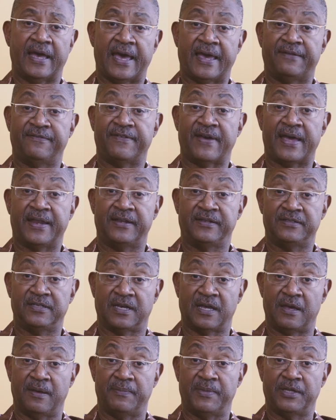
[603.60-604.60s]
I invited to
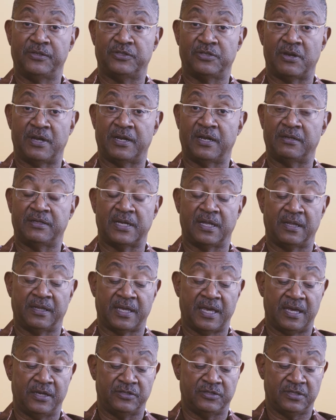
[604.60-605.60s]
come and join our
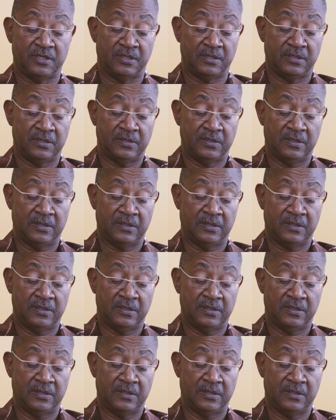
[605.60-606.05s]
delegation.